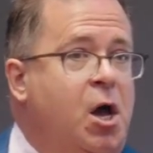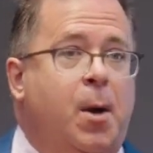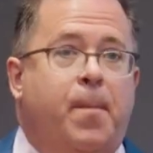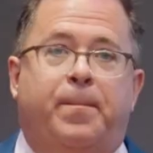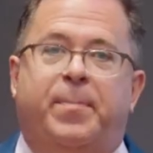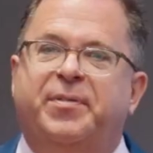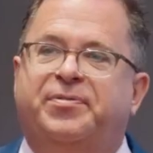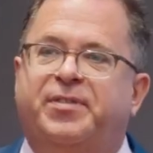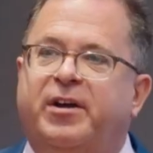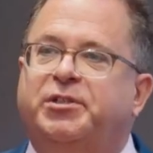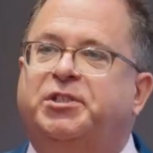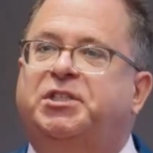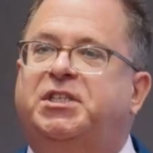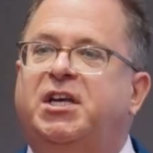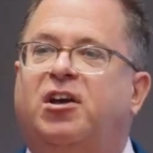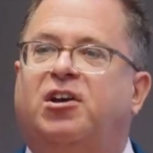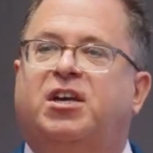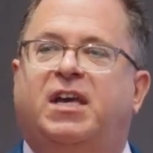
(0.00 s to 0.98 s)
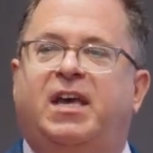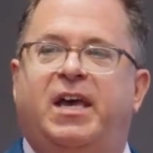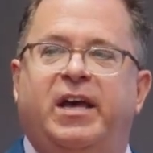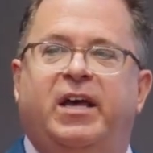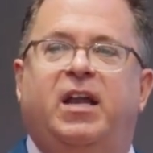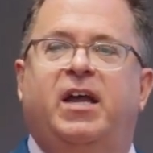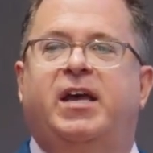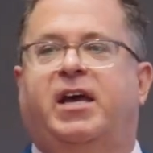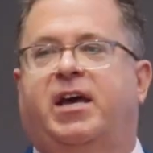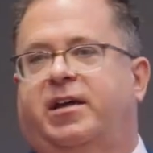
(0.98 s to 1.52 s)
But they're still
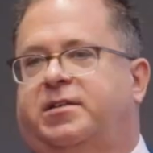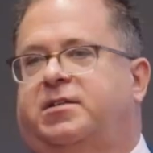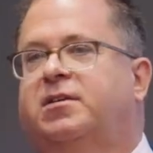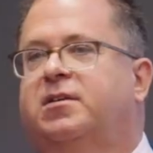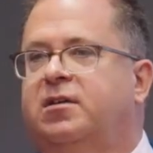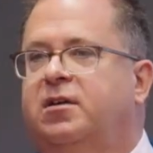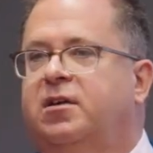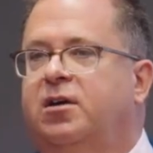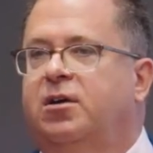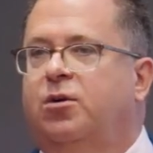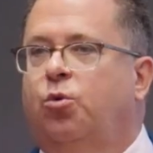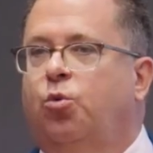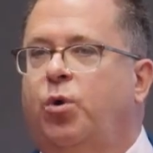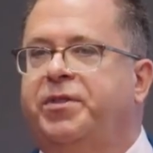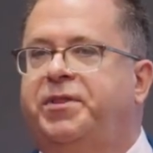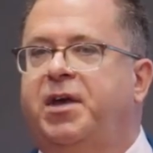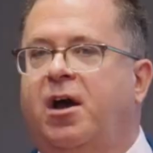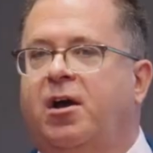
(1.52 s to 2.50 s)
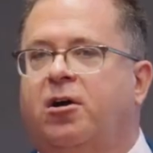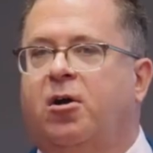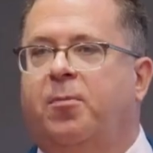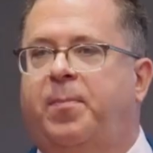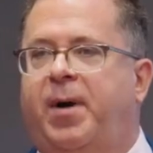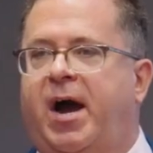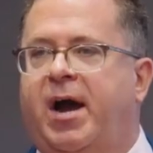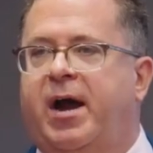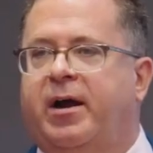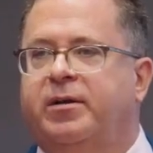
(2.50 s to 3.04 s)
killing it with younger
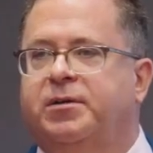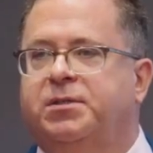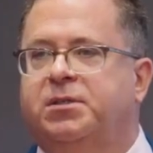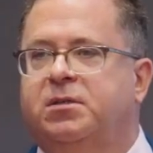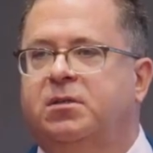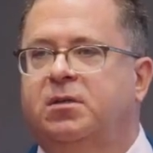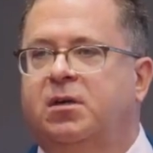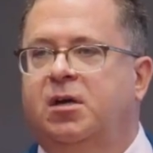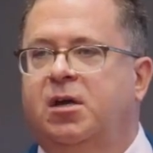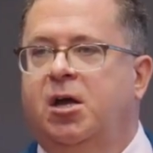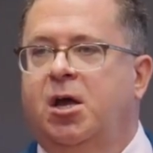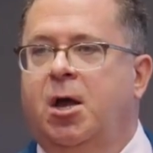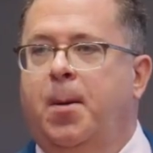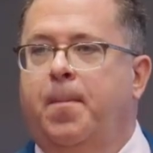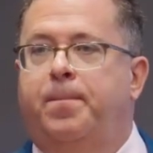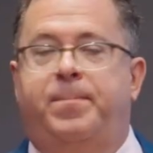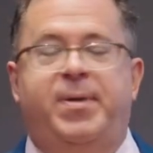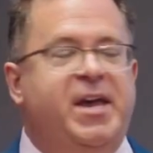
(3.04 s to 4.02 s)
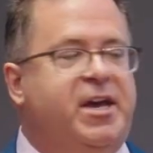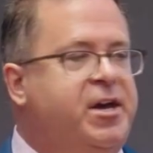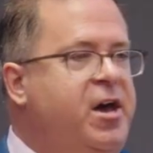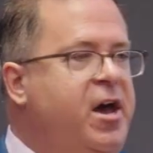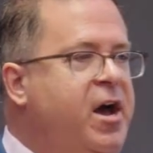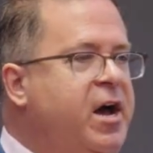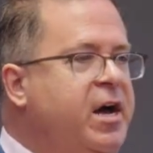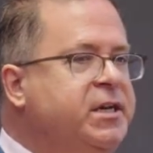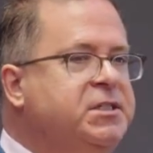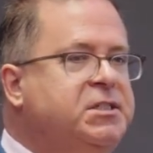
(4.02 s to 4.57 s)
buyers
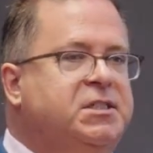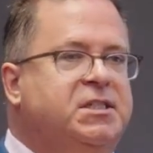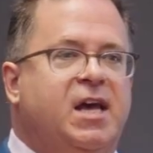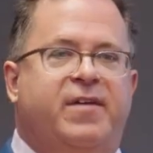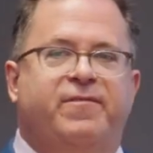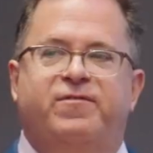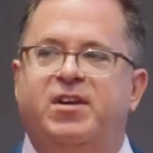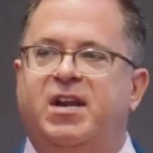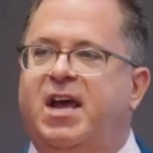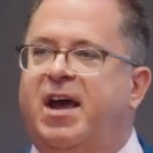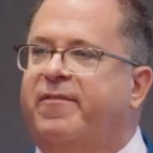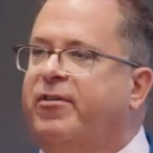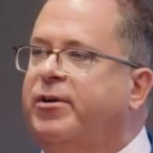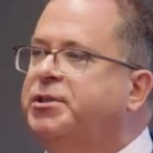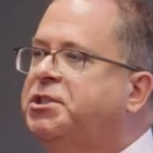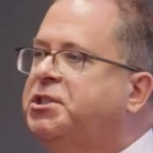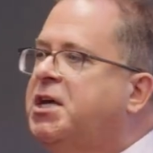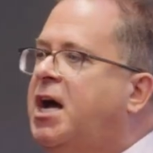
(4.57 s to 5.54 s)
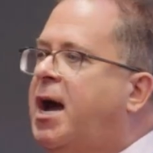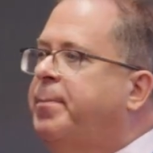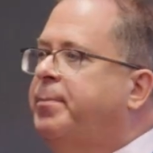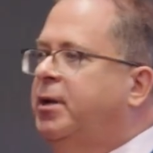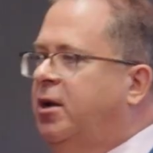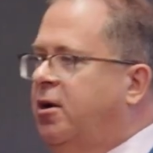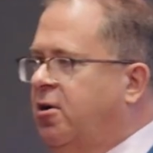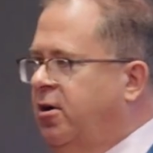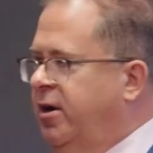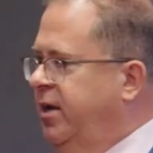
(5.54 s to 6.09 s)
because they've never stopped
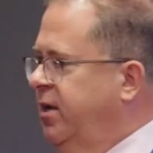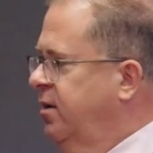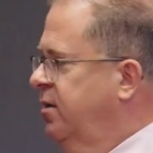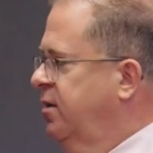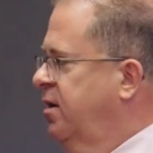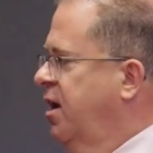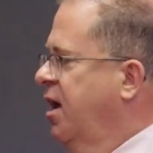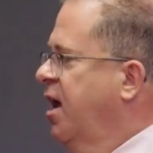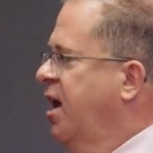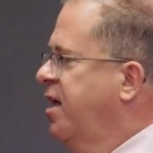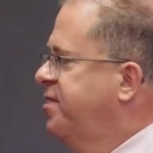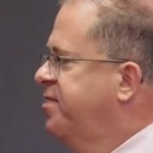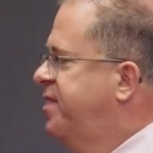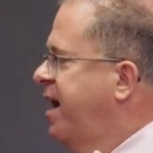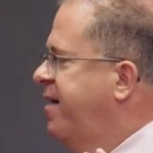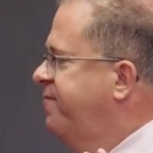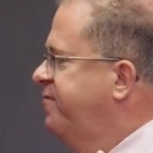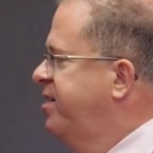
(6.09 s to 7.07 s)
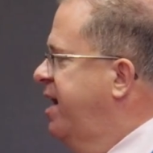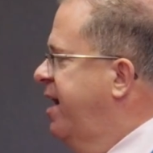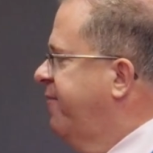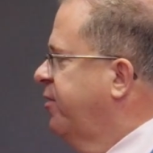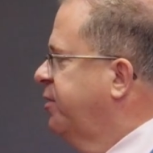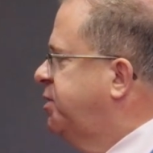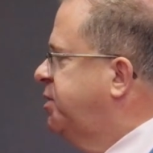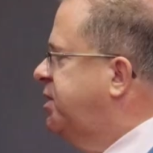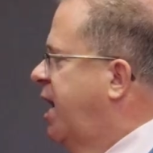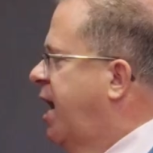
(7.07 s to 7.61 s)
learning, they've never
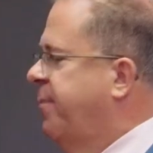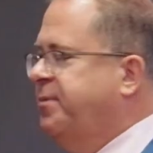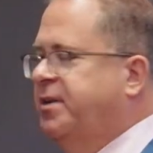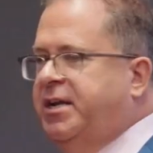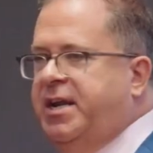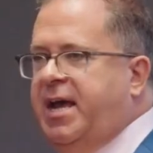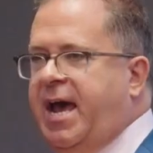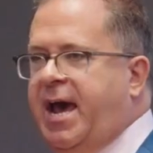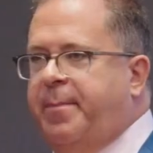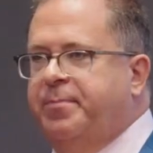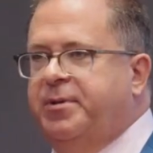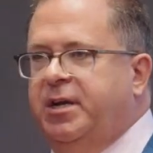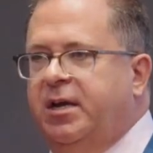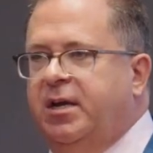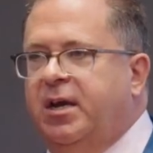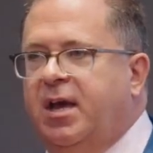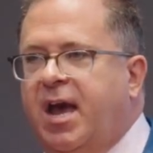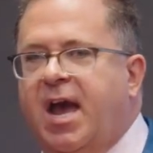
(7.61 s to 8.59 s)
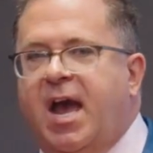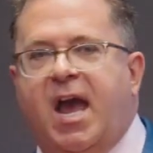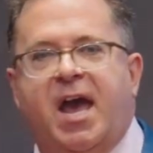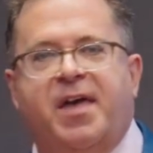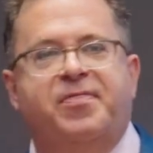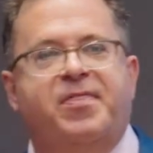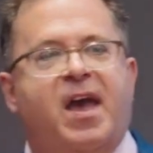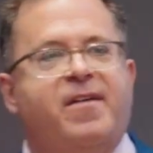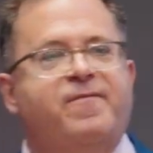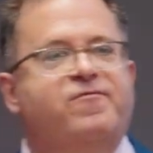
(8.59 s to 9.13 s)
stopped adapting, and
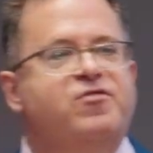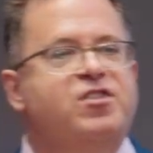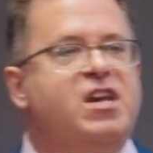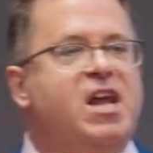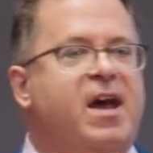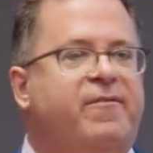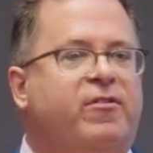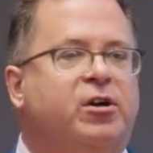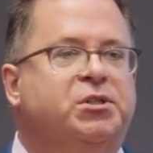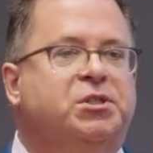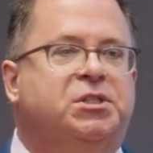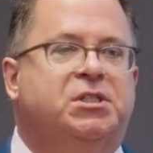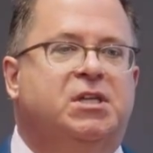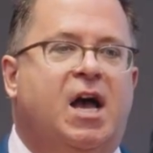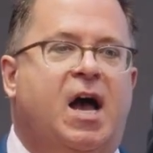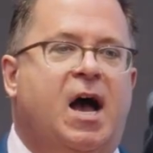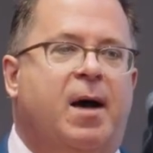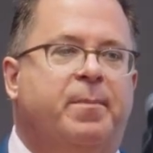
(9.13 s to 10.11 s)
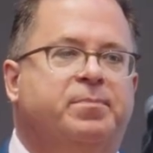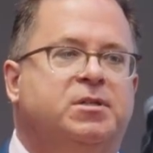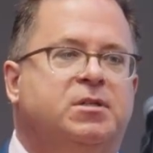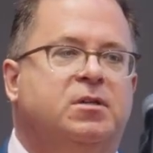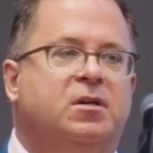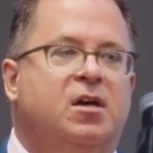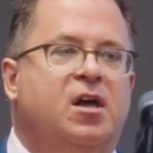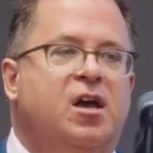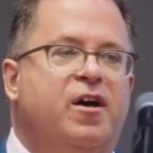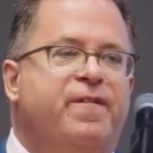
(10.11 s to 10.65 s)
they've never stopped
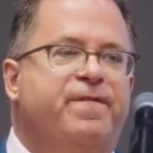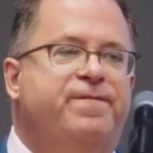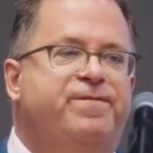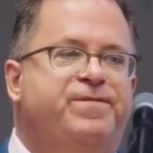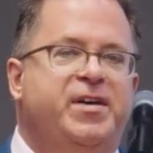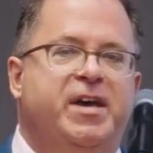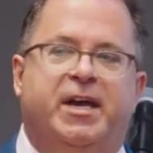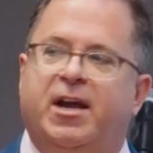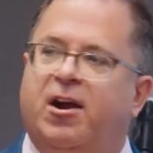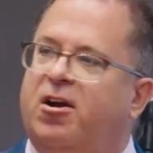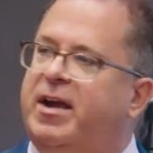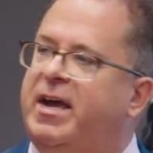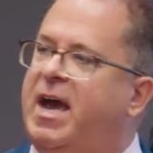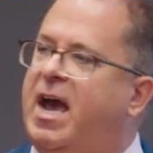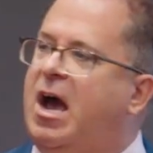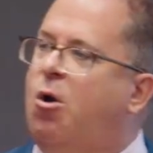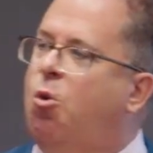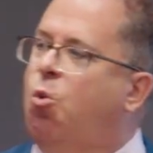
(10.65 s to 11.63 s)
figuring out